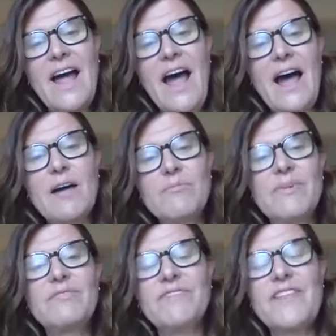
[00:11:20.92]

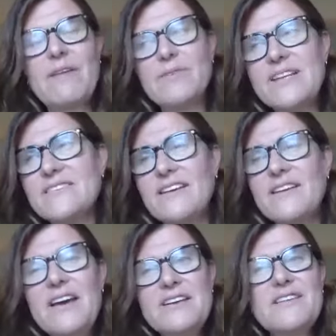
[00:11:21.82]
for that
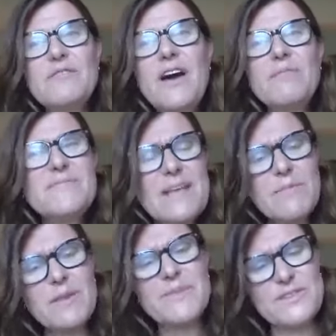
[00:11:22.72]
reason. So
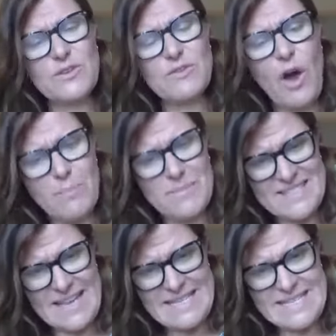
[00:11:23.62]
some of them are sort of common
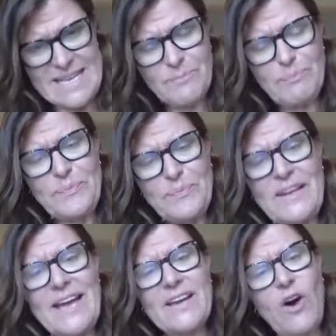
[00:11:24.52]
sensey,
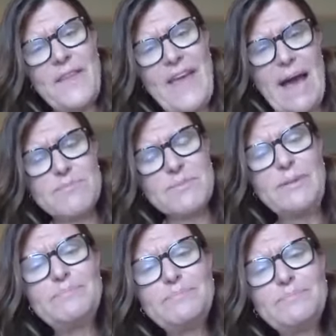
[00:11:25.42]
like on the
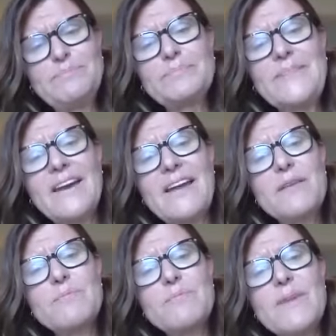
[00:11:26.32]
abdomen. And I
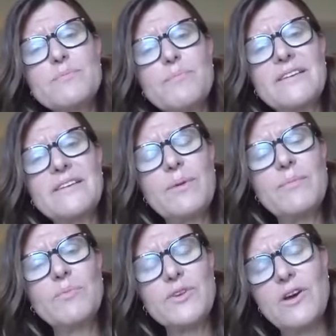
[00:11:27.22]
think most pregnant
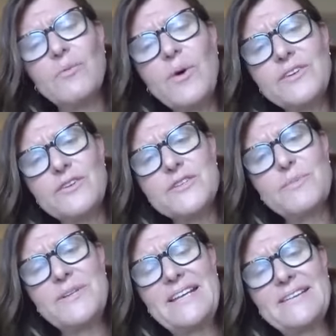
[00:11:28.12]
women would not want you to
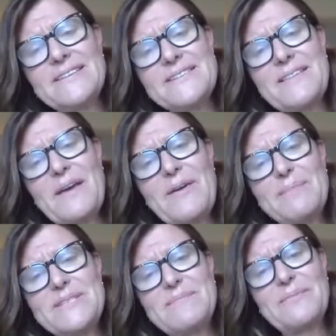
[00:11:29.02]
put needles in their
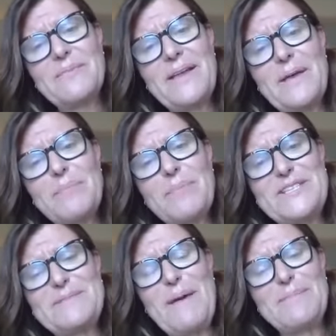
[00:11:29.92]
abdomen where their
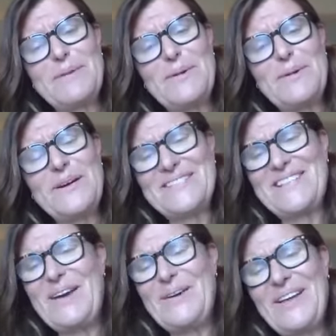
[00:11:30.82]
precious baby was.
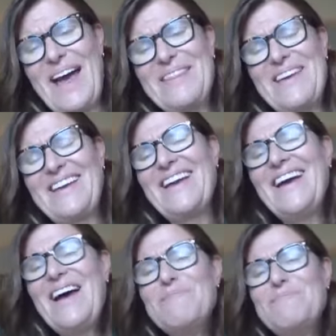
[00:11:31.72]
So I think,
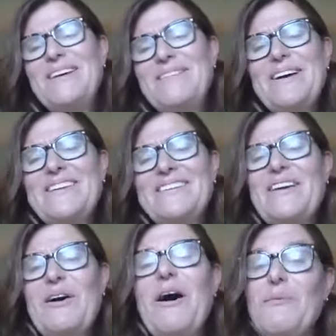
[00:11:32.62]

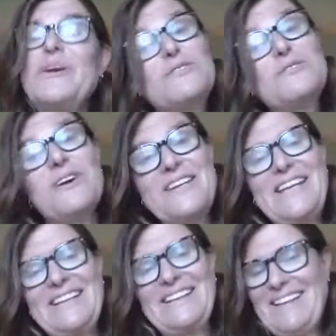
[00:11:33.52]
but we do not
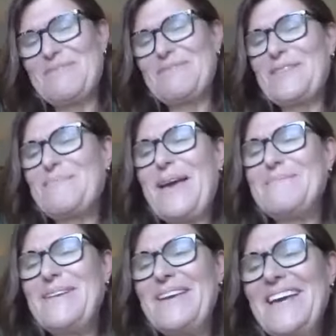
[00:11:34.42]
needle over the baby,